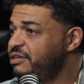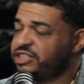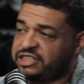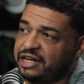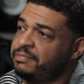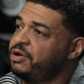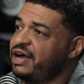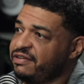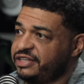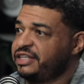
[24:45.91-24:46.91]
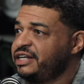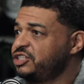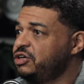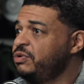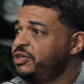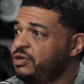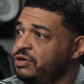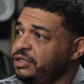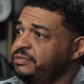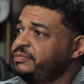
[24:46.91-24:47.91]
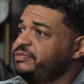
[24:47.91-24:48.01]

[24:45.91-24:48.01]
Just let them know everything that's going on.